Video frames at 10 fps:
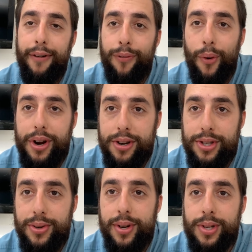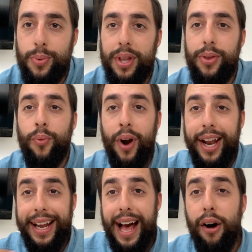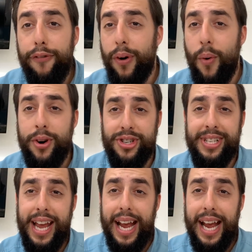for your students with running Alpha or just